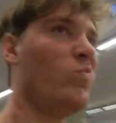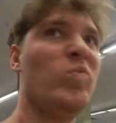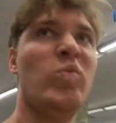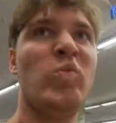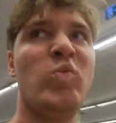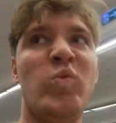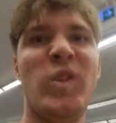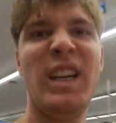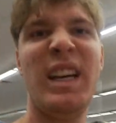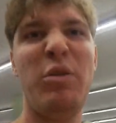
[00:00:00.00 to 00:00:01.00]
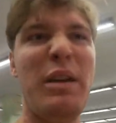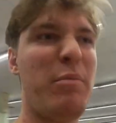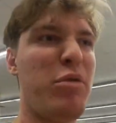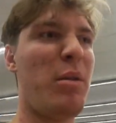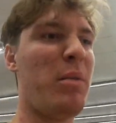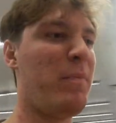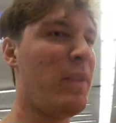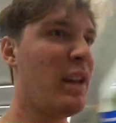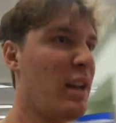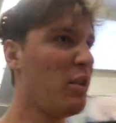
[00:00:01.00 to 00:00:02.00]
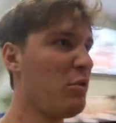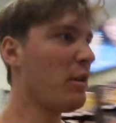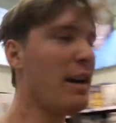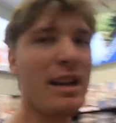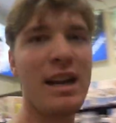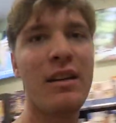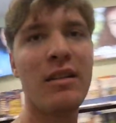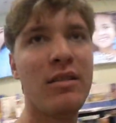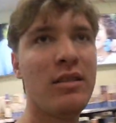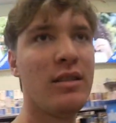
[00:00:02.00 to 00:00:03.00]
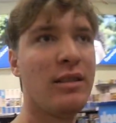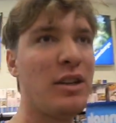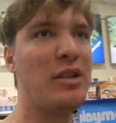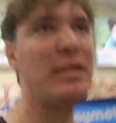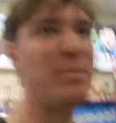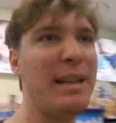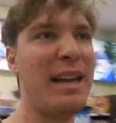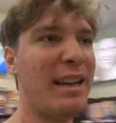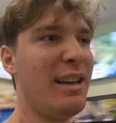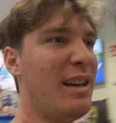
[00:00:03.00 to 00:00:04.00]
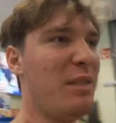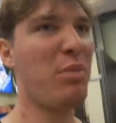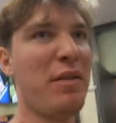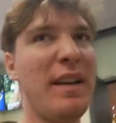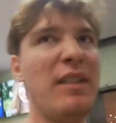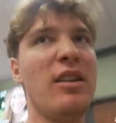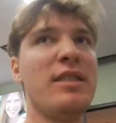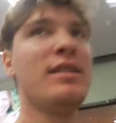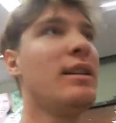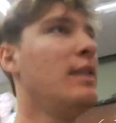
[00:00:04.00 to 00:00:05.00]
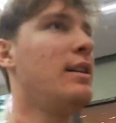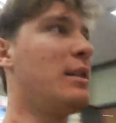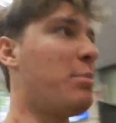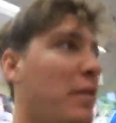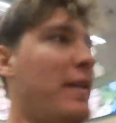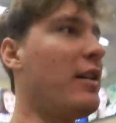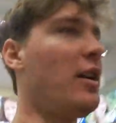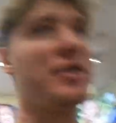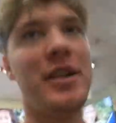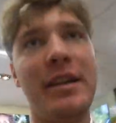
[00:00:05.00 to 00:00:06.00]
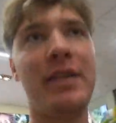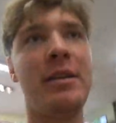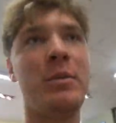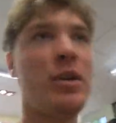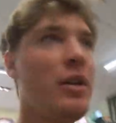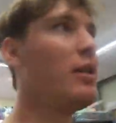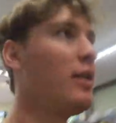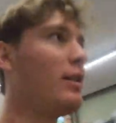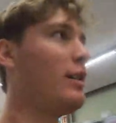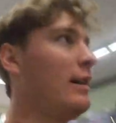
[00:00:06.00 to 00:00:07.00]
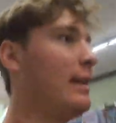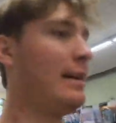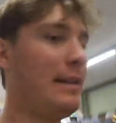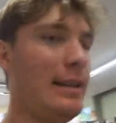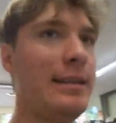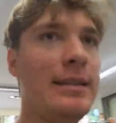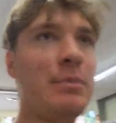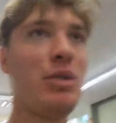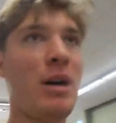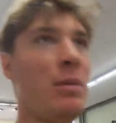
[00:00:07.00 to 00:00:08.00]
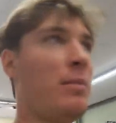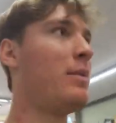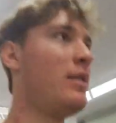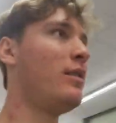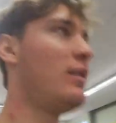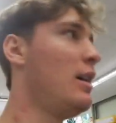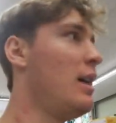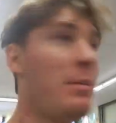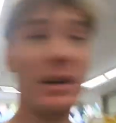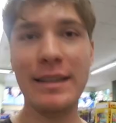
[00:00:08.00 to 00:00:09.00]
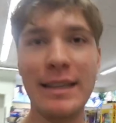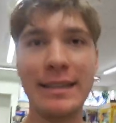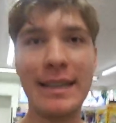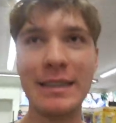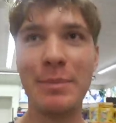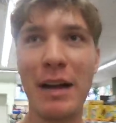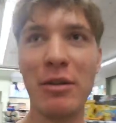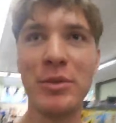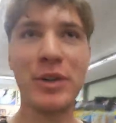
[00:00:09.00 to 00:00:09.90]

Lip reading: We have a problem. Right here, there used to be like birthday cards. The birthday cards are not there anymore. This is a problem. But listen to the sexy background